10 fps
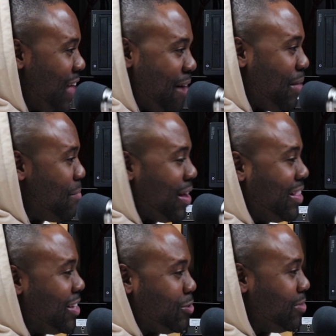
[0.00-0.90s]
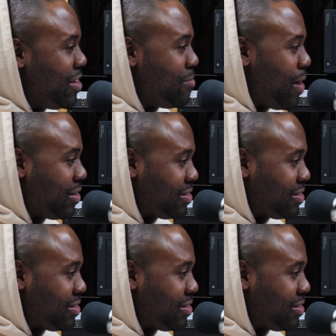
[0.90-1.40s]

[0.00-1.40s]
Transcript: I'm not about to let you leave about